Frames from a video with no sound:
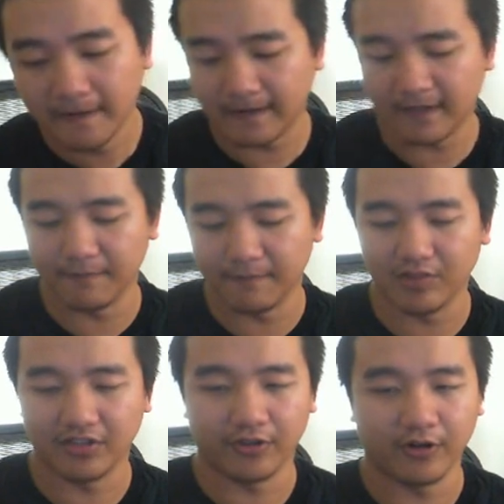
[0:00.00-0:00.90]

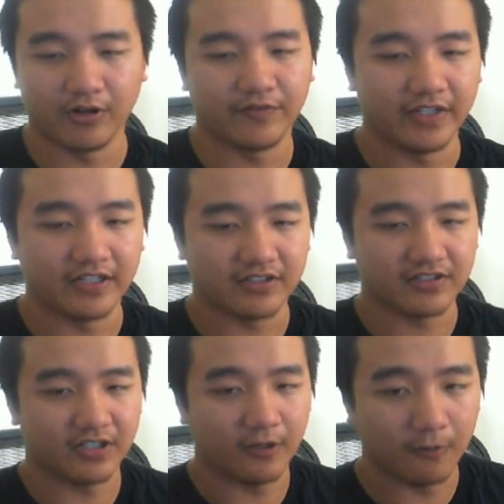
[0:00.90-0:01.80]
a third of an inch.
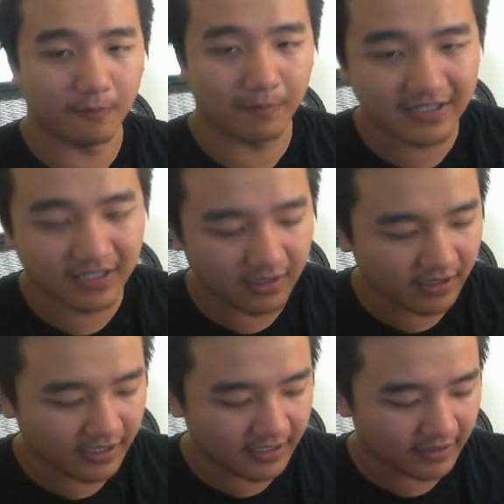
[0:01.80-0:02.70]
So
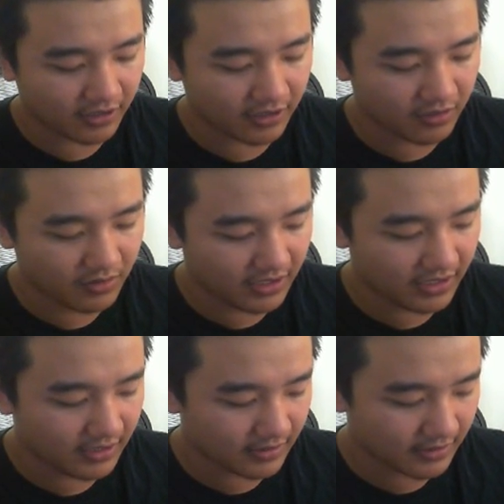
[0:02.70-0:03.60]
basically, you
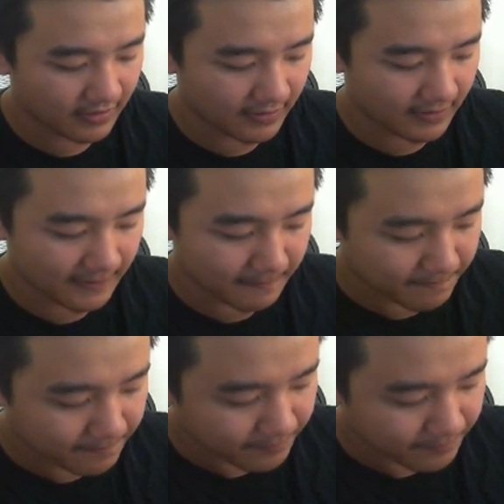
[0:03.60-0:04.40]
need a